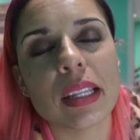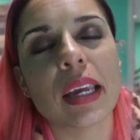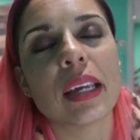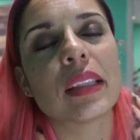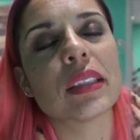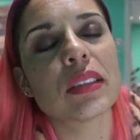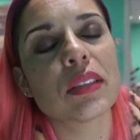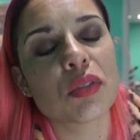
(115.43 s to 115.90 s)

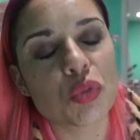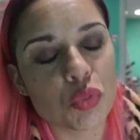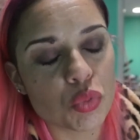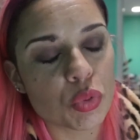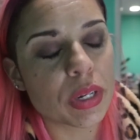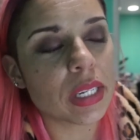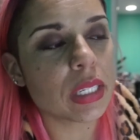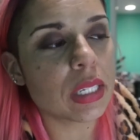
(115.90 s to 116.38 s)
Like, this is
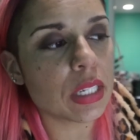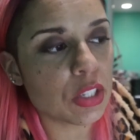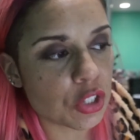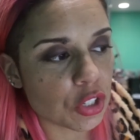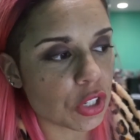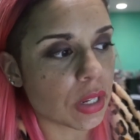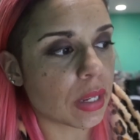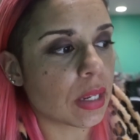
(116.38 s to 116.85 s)
really
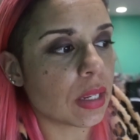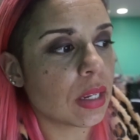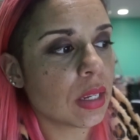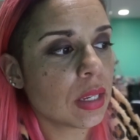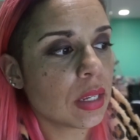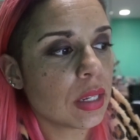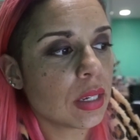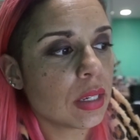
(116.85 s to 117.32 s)
good
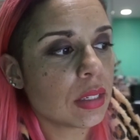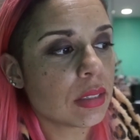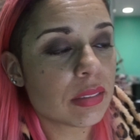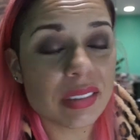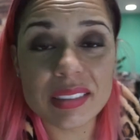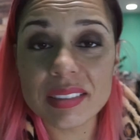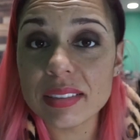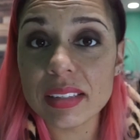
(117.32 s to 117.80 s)

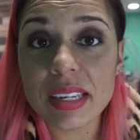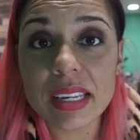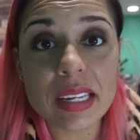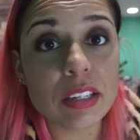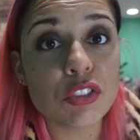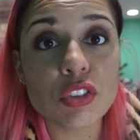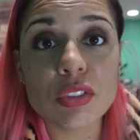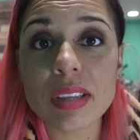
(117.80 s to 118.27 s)
to
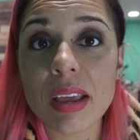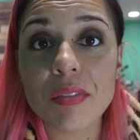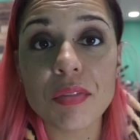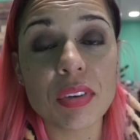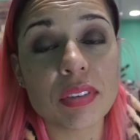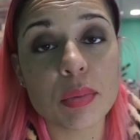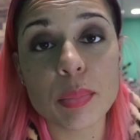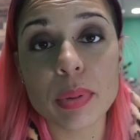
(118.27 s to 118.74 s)
see and just
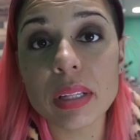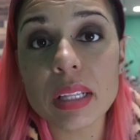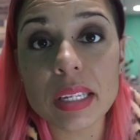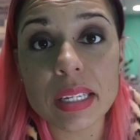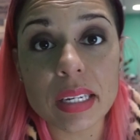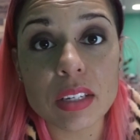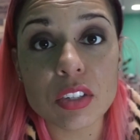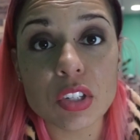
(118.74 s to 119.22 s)
have
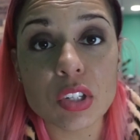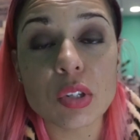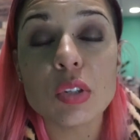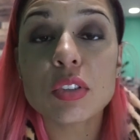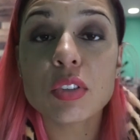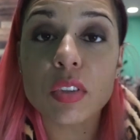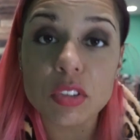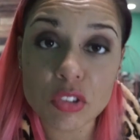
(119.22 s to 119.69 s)
visibility
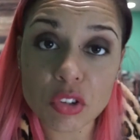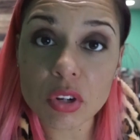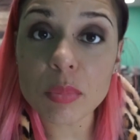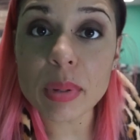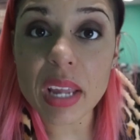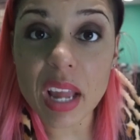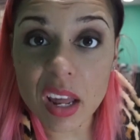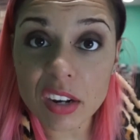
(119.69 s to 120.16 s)
into so that you
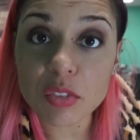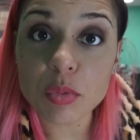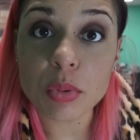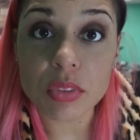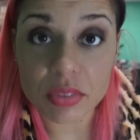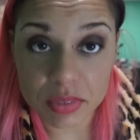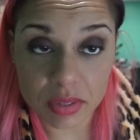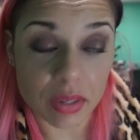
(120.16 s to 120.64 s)
can be honest
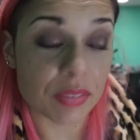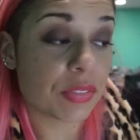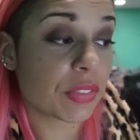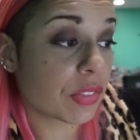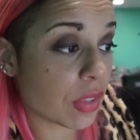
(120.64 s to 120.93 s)
with yourself.